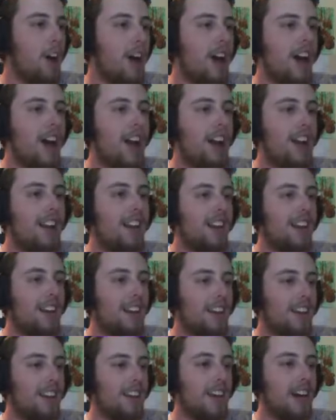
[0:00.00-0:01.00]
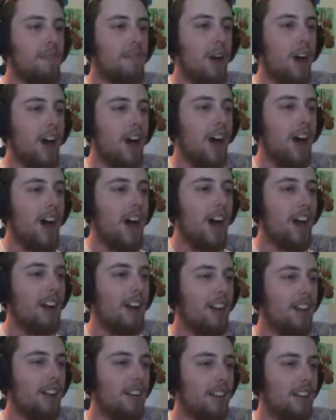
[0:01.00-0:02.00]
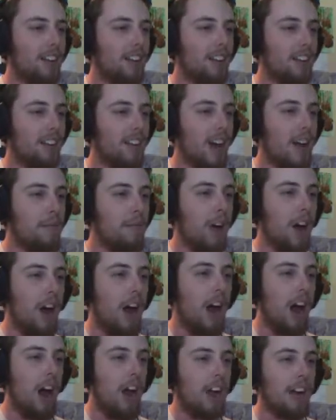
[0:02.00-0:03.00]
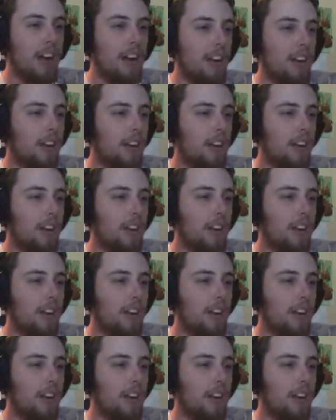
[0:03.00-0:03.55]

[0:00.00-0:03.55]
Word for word: on! No, it's Come on! It's Come on! Okay.